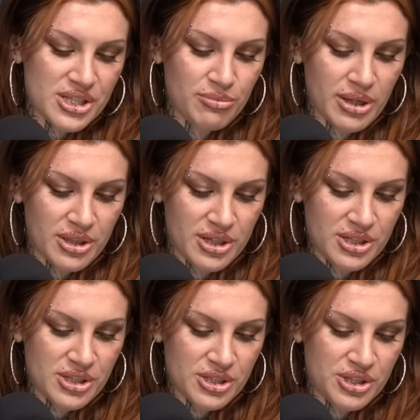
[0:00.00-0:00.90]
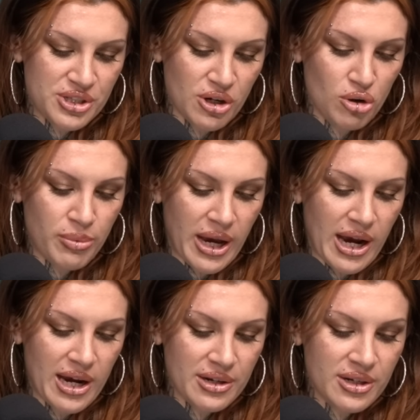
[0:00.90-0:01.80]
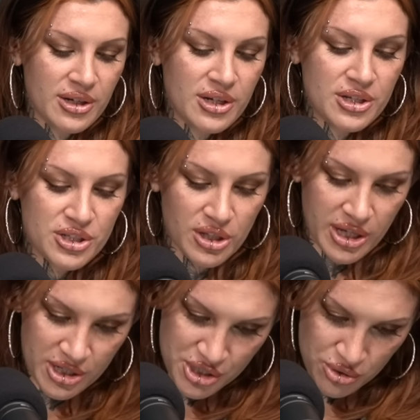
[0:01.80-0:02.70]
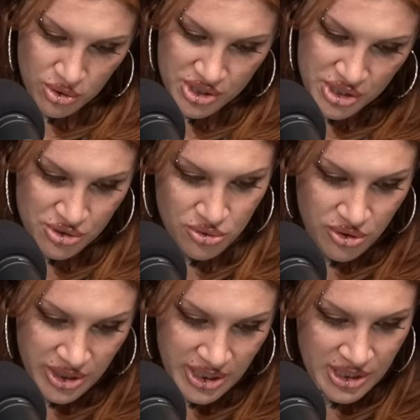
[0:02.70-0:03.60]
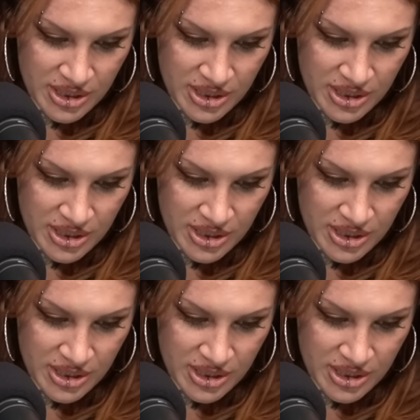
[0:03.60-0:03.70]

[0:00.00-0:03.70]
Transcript: to submit this so bad to like a short story.